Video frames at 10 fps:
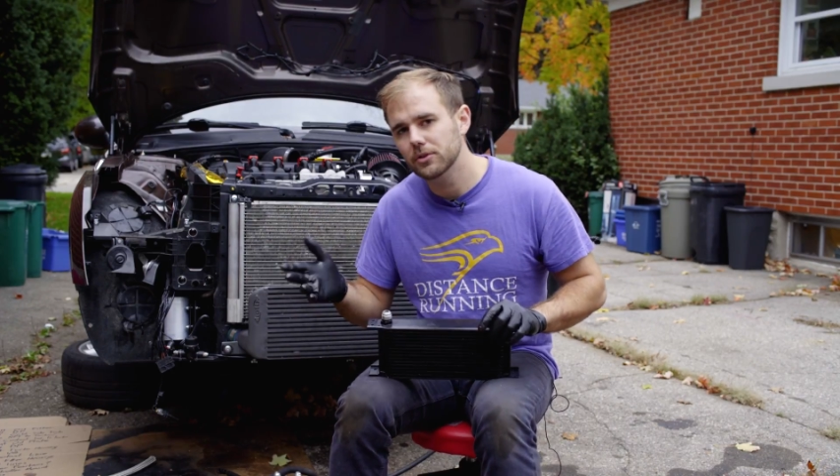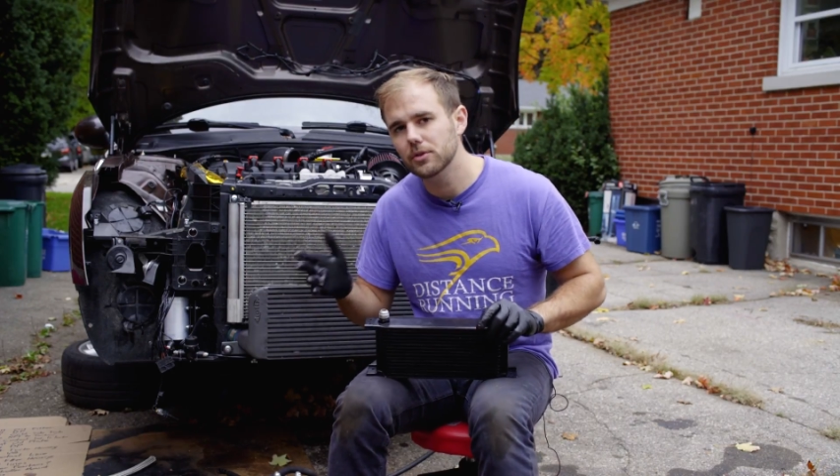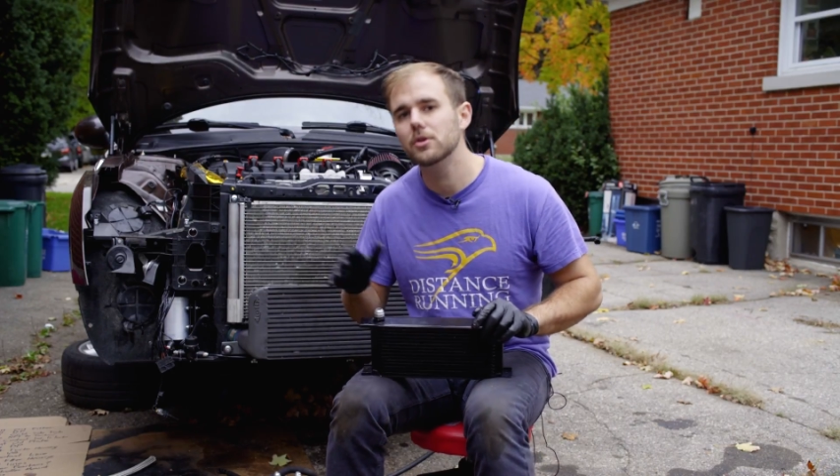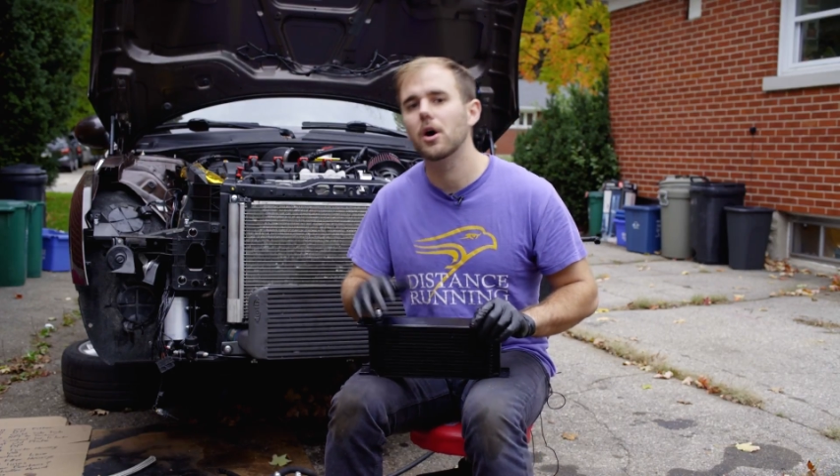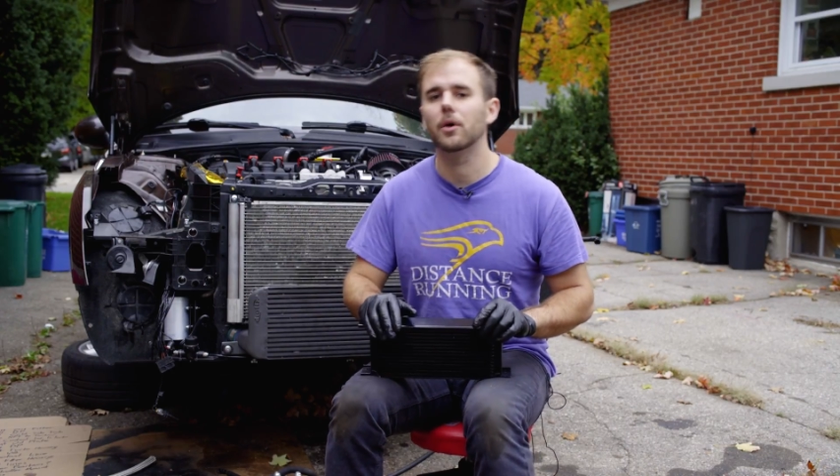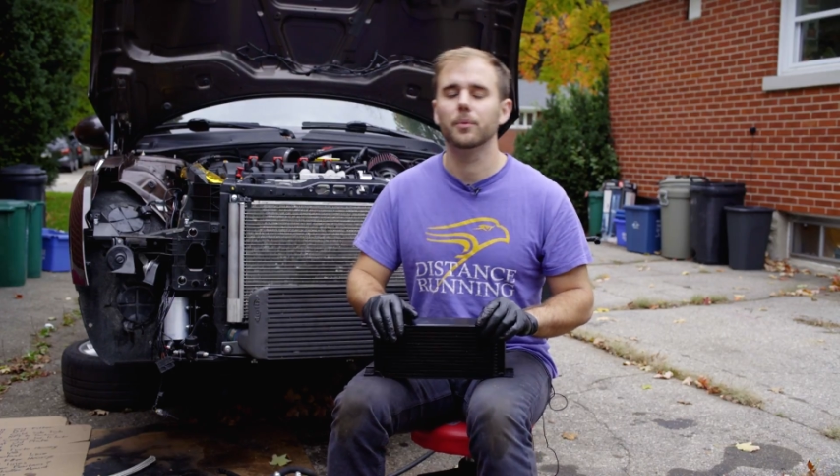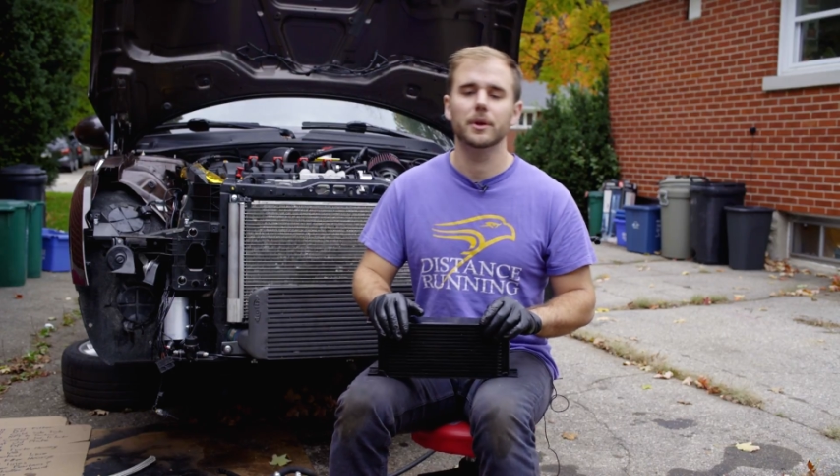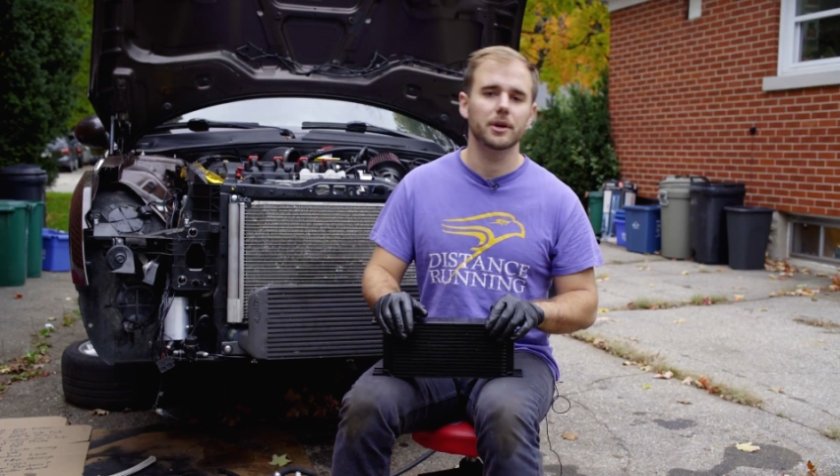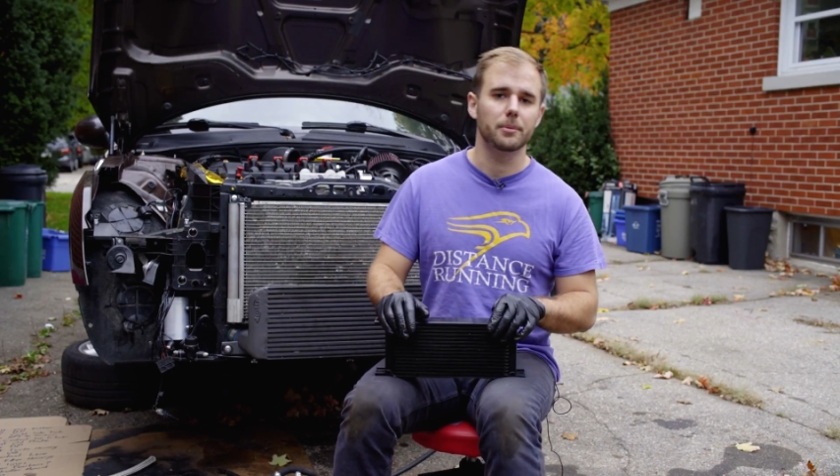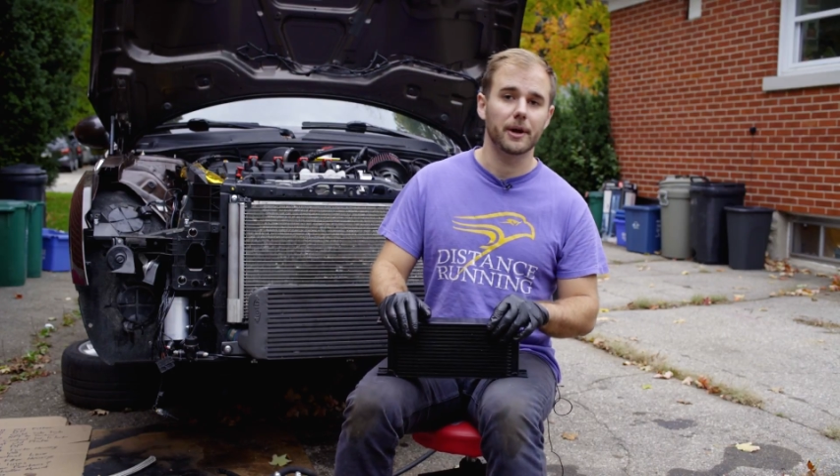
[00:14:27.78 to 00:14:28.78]
not
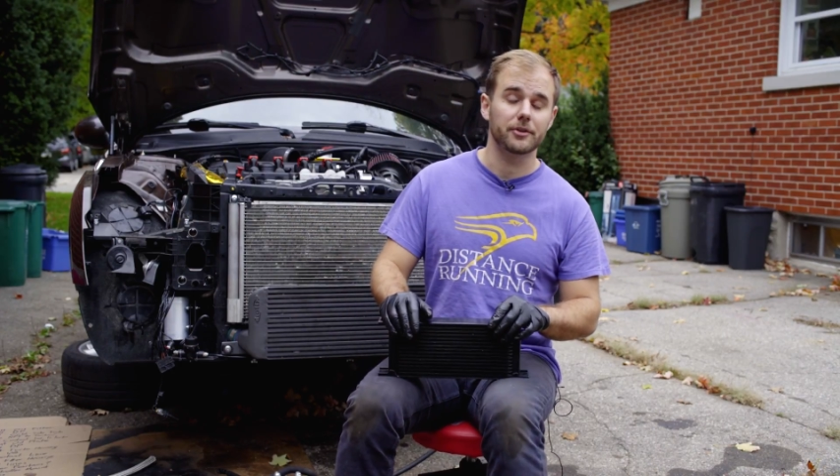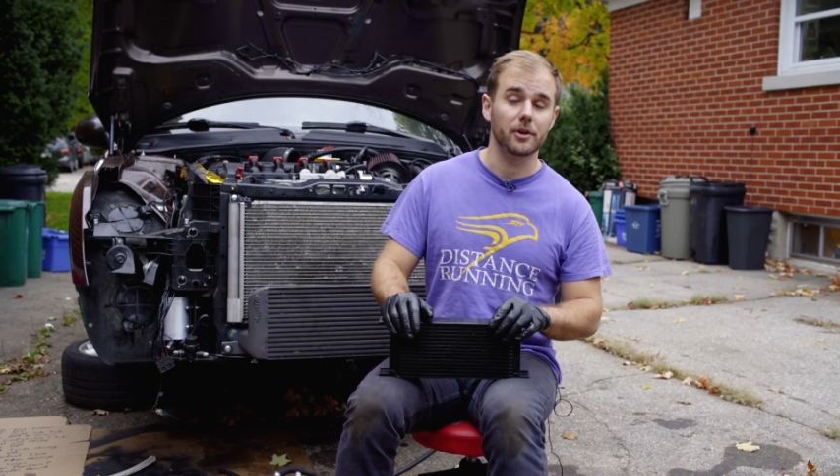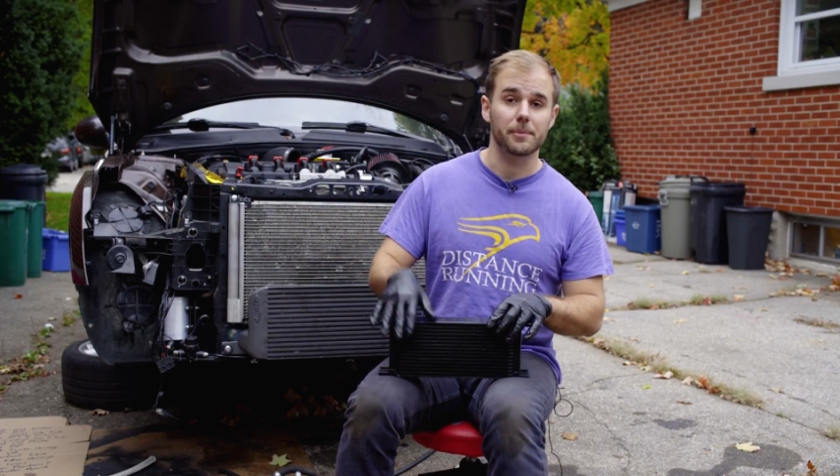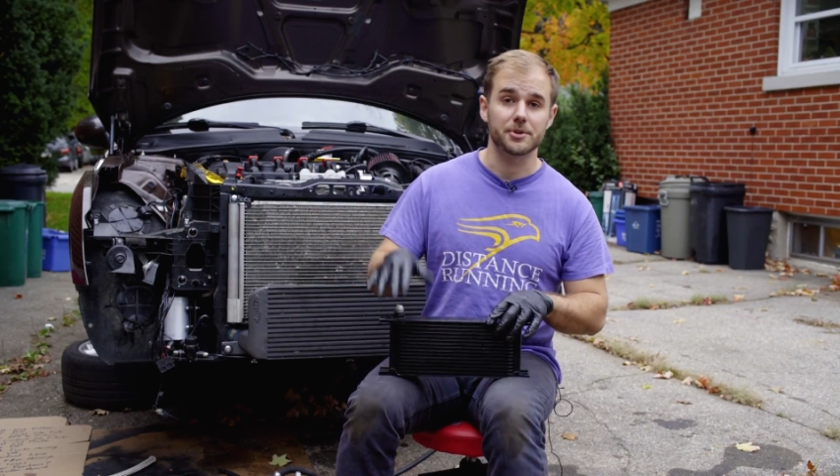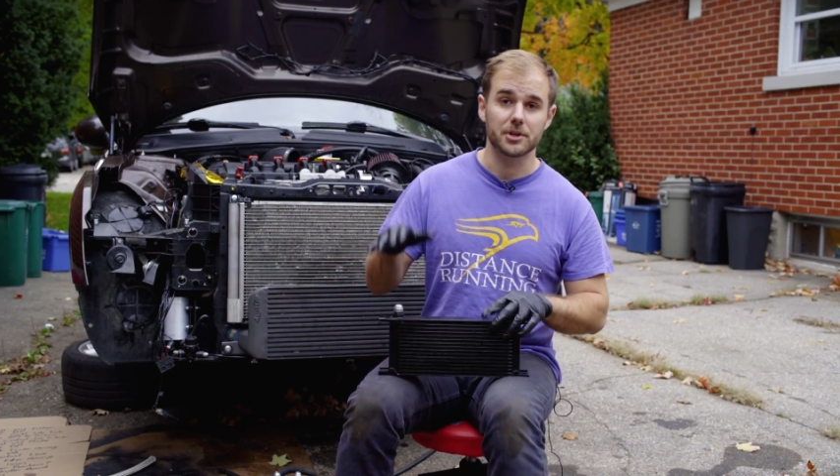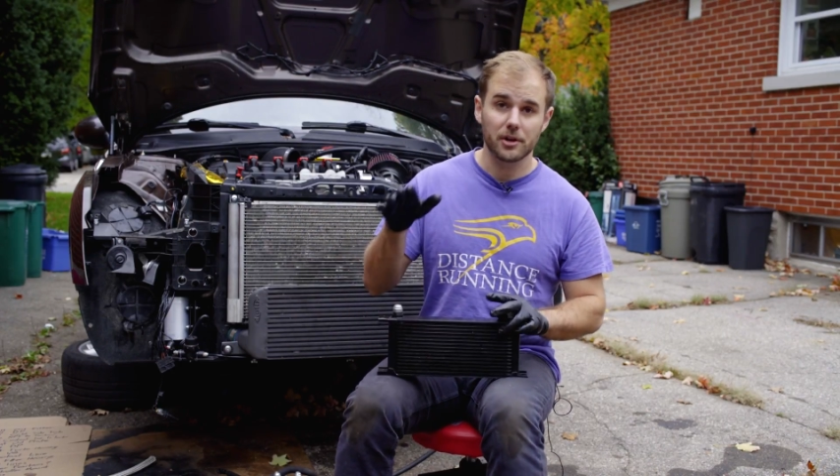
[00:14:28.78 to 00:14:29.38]
really your best option.